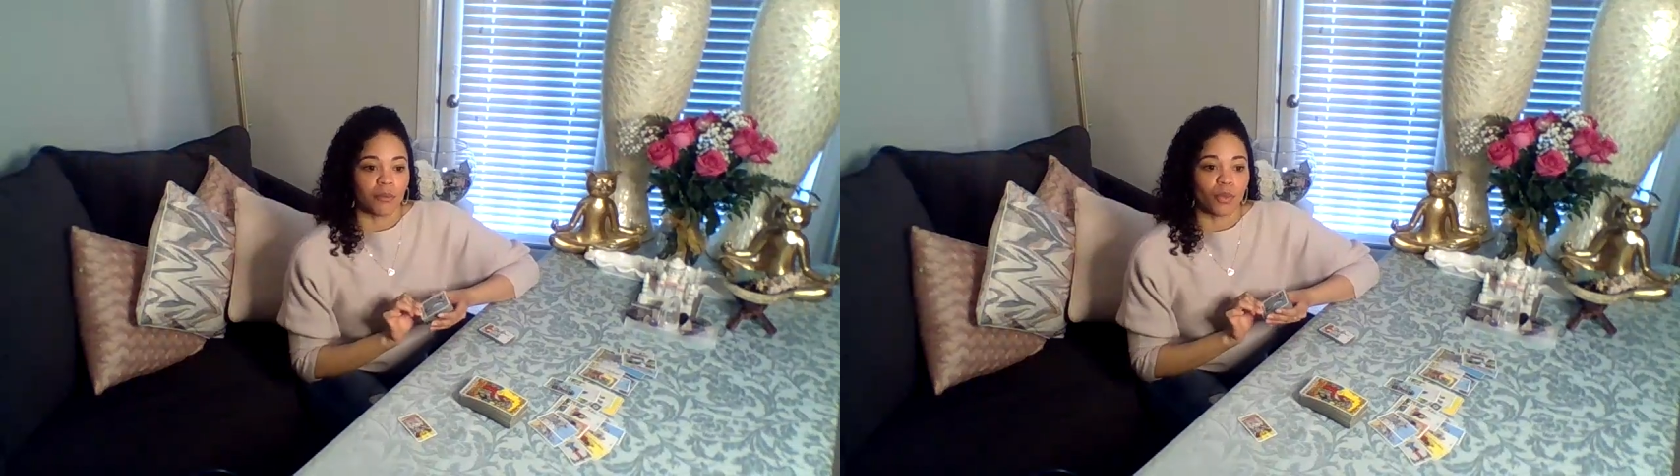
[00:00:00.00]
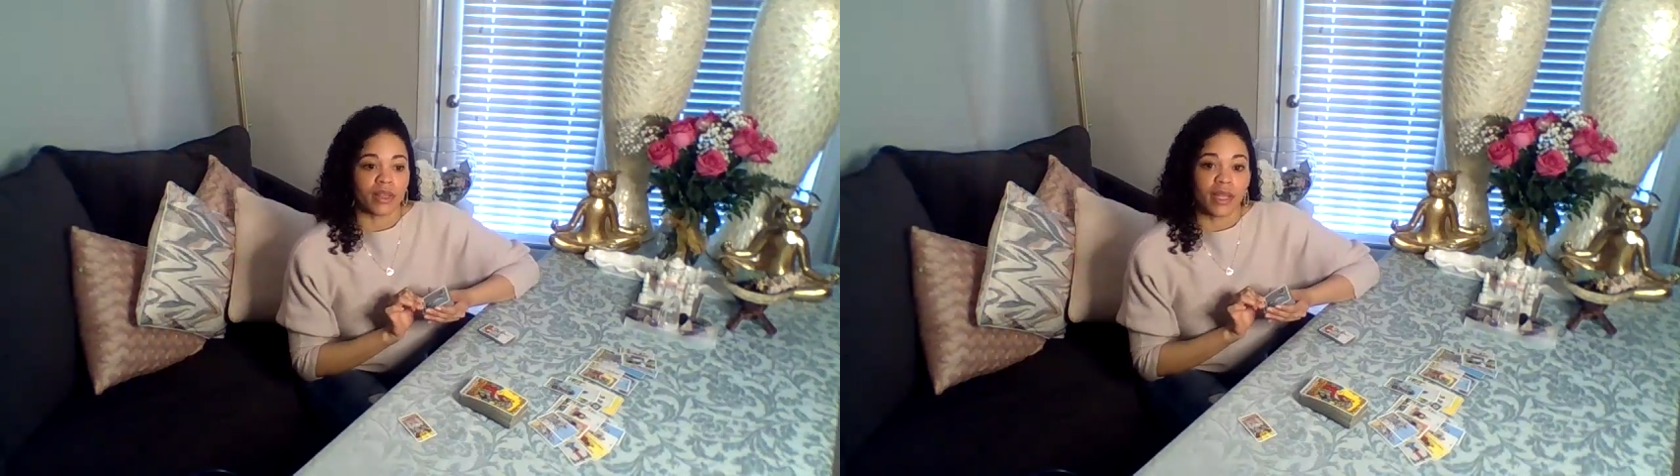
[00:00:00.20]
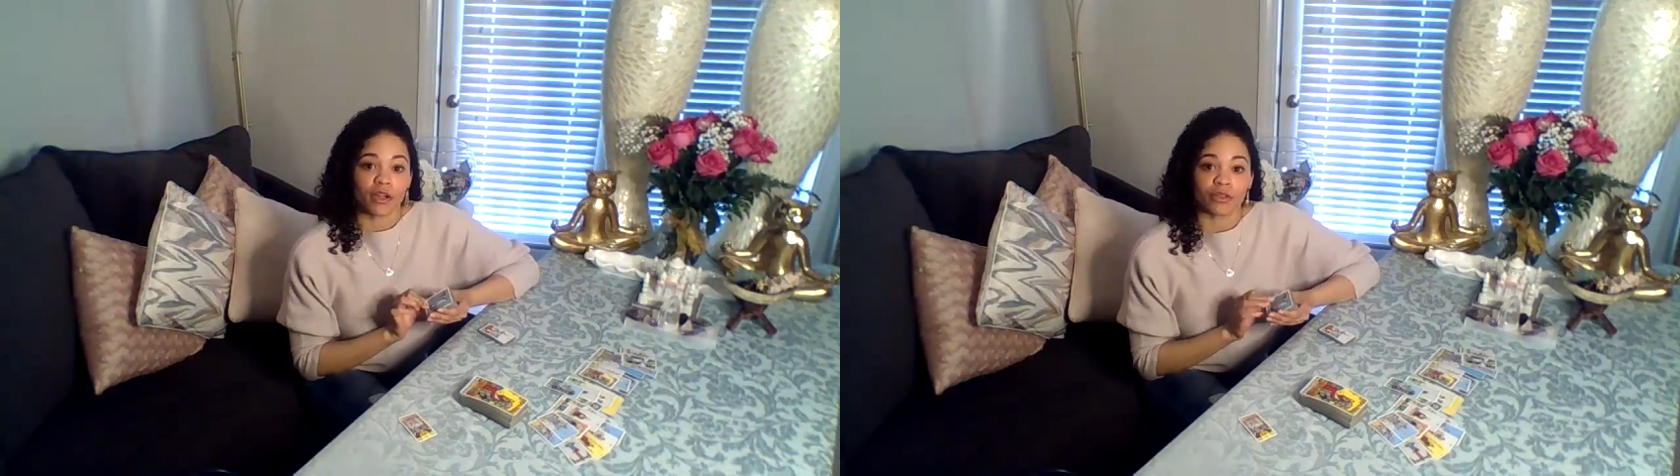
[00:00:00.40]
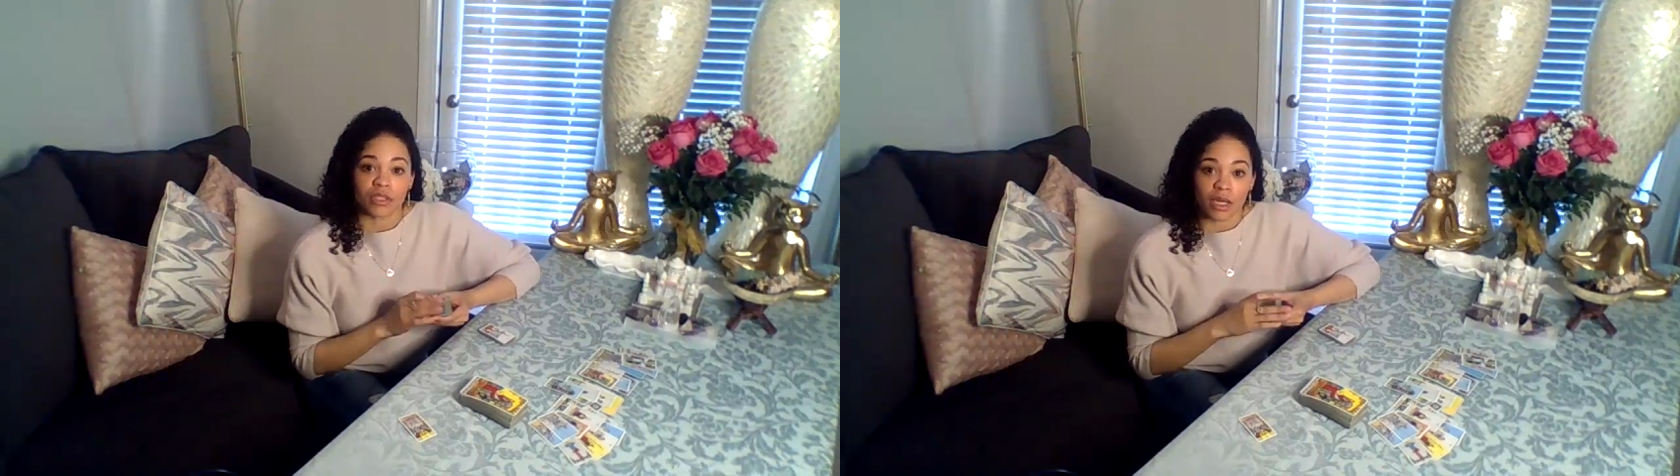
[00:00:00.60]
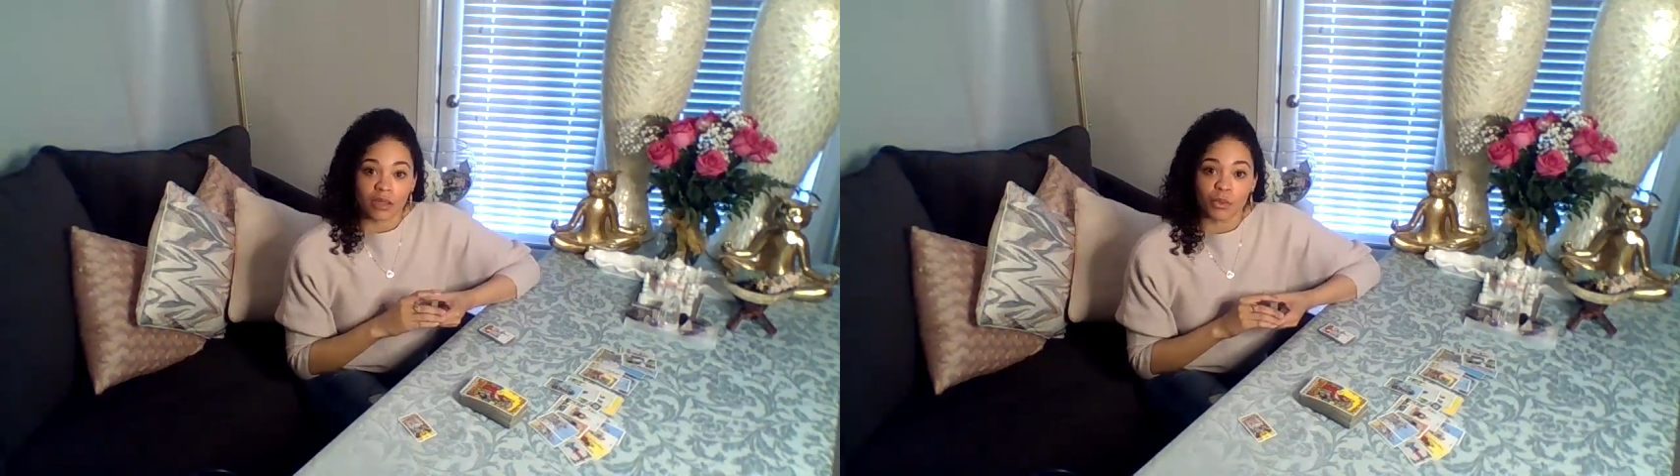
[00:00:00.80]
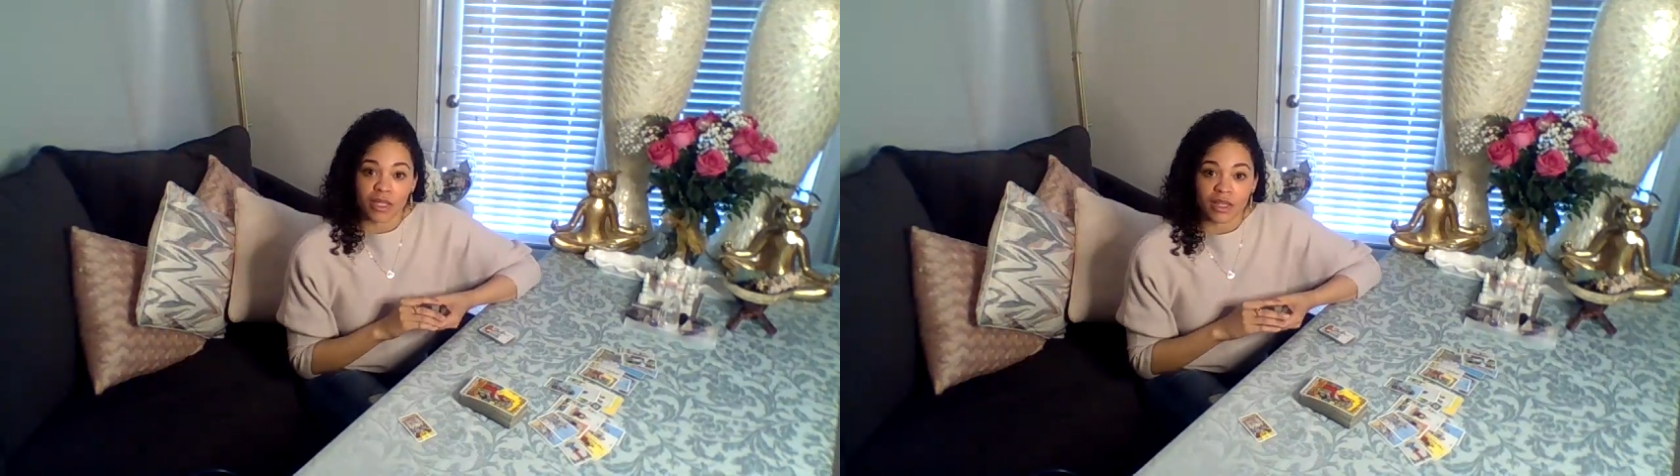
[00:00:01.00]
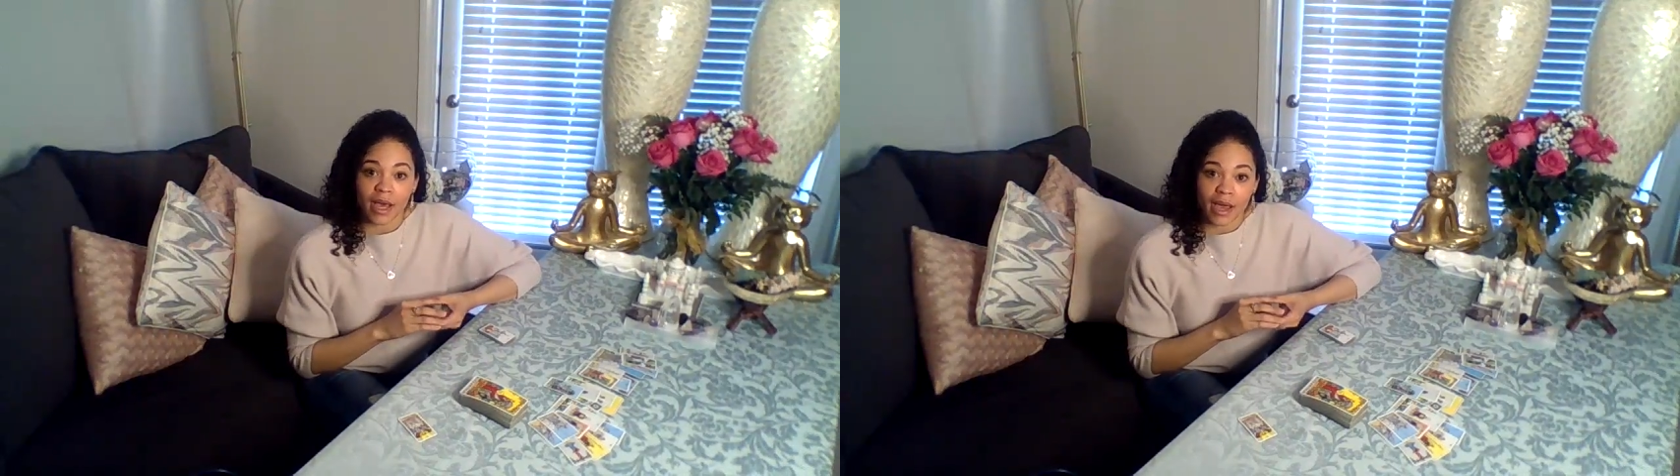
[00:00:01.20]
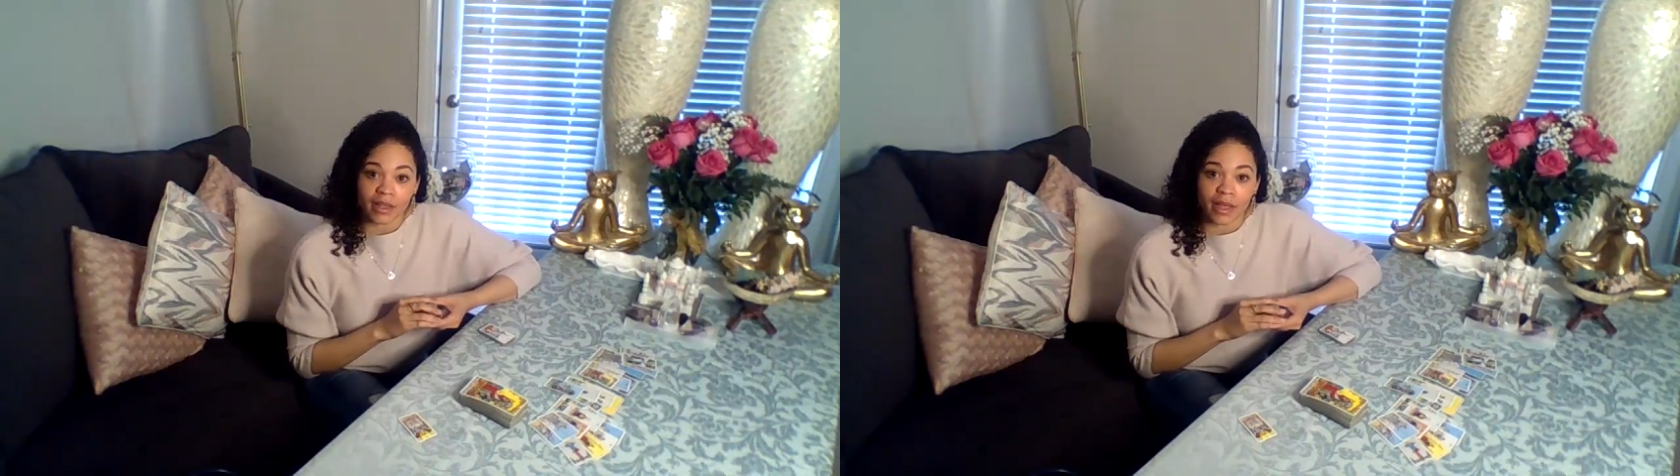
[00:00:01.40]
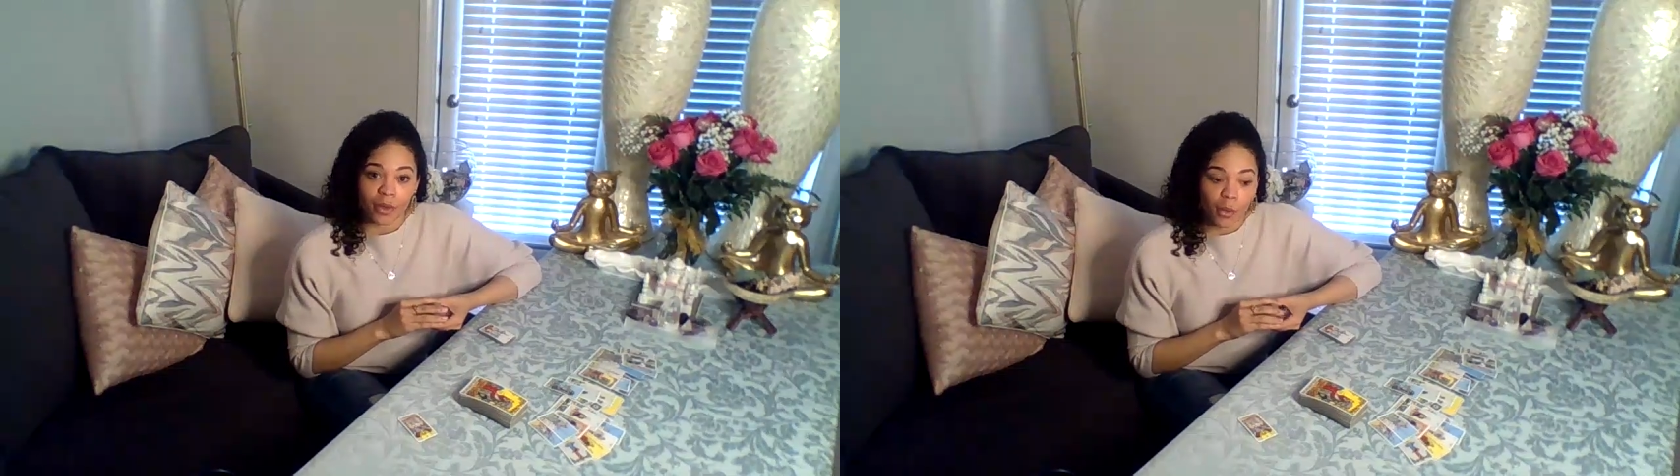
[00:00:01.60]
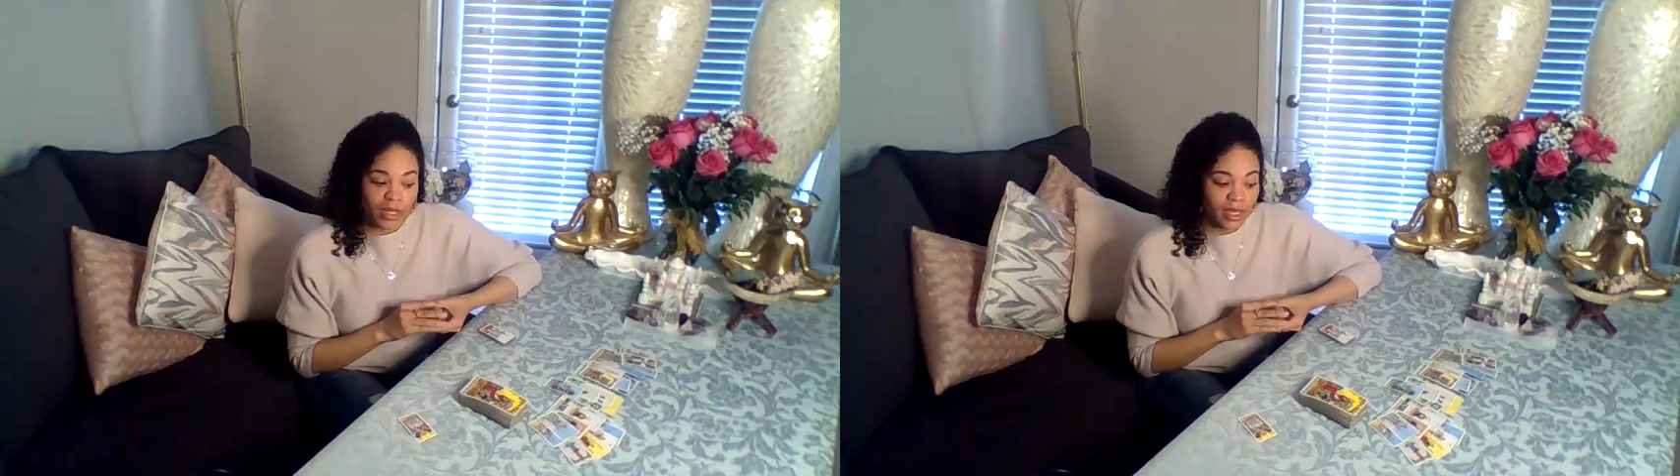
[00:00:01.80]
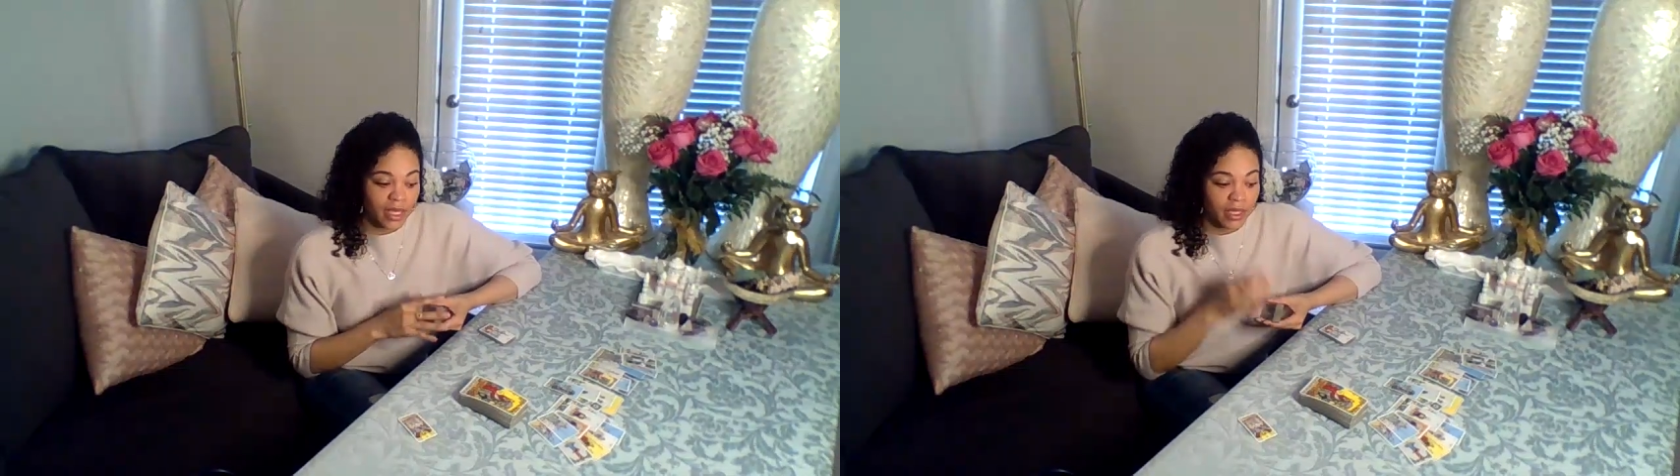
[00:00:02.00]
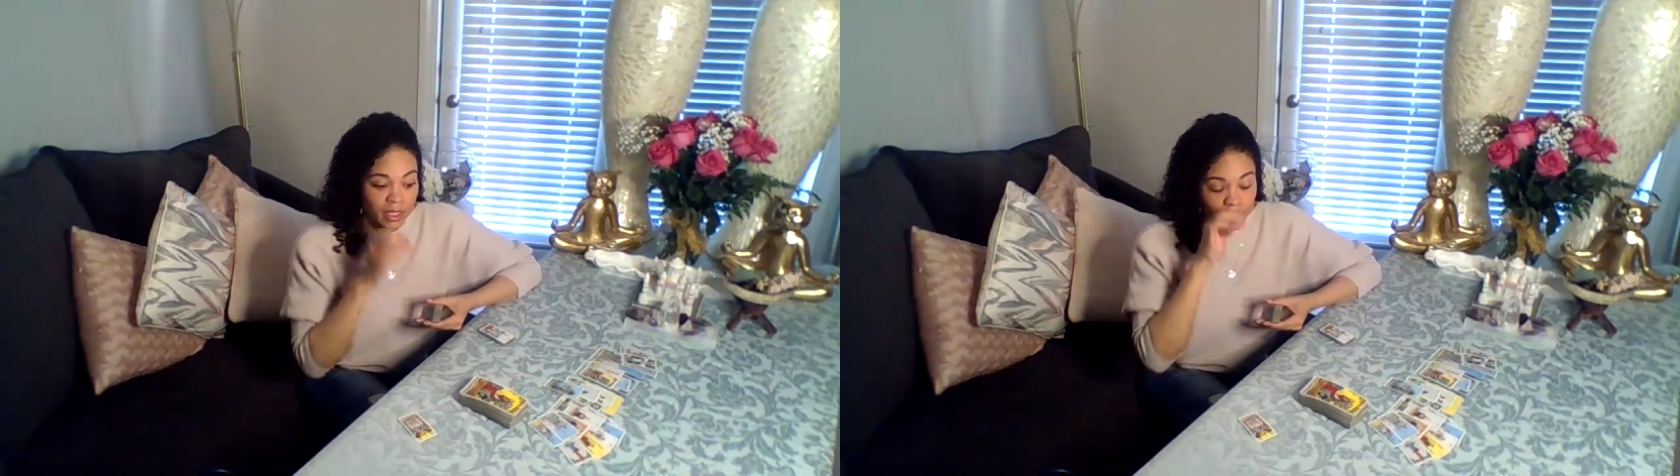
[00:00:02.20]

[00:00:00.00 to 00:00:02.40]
When they're done with that, like when they get